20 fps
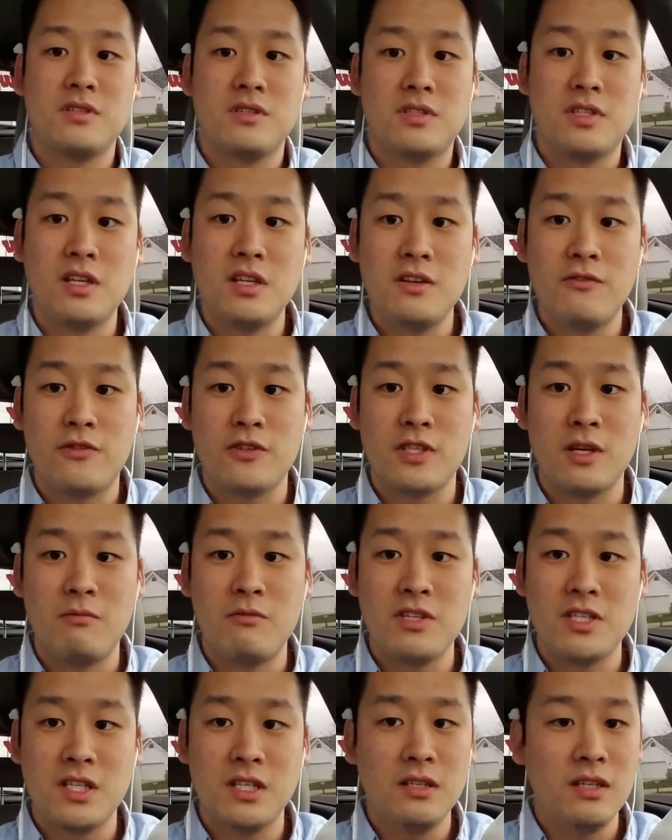Suddenly, for some
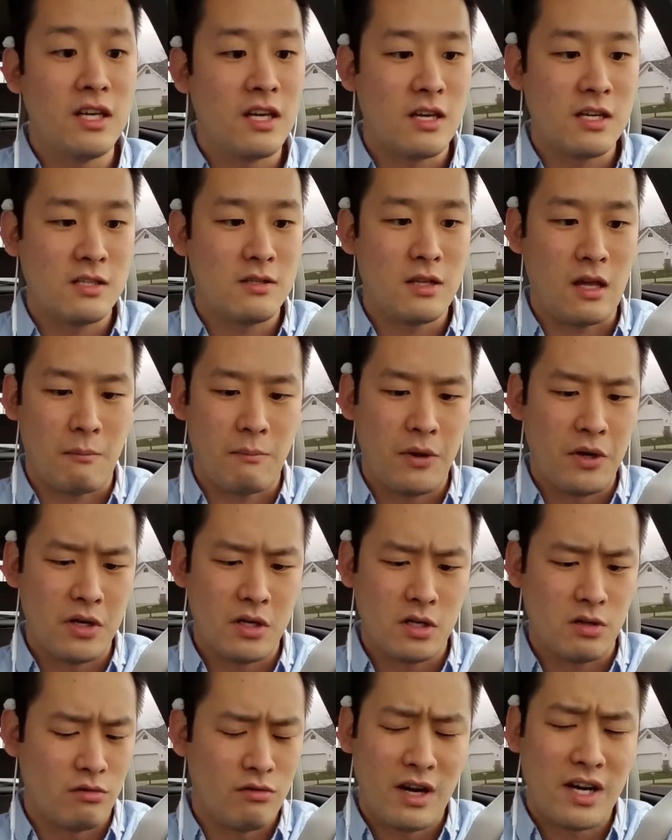reason, it gets like put
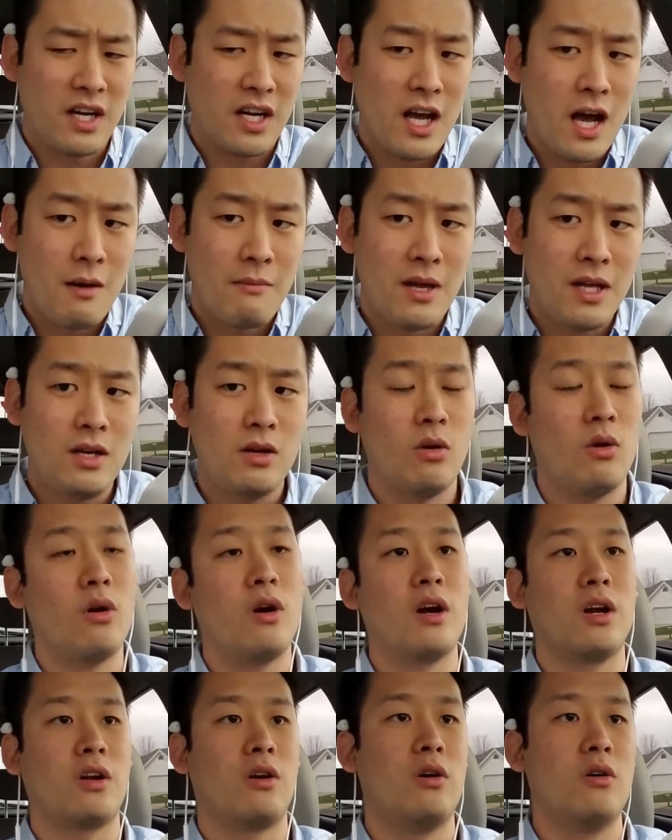into a Reddit comment,
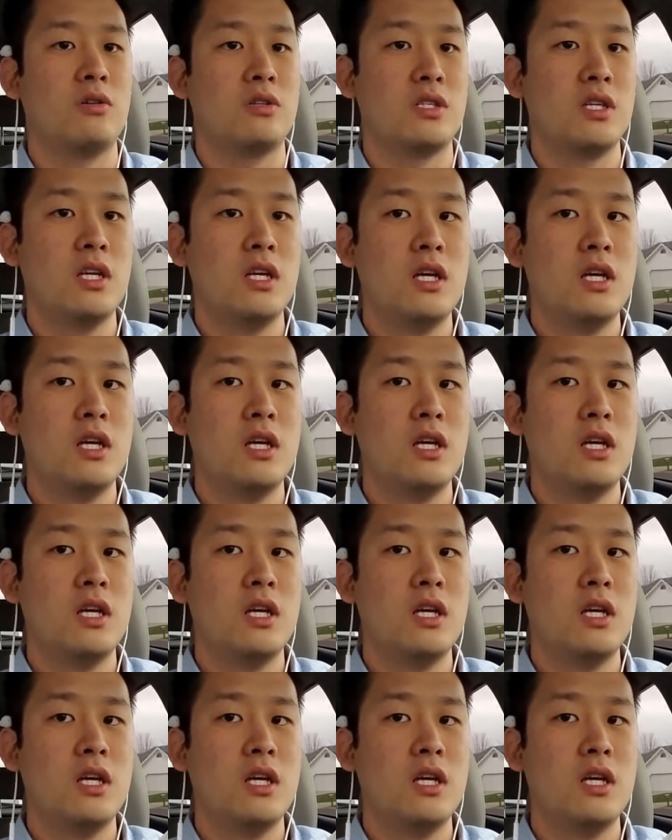or it goes.